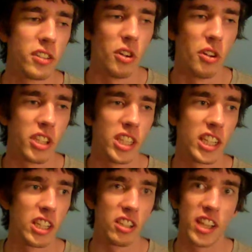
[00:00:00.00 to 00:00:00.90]
so that you
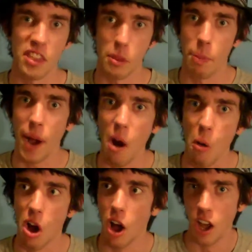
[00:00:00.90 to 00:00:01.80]
can get the
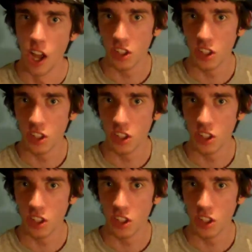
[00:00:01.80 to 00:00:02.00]
power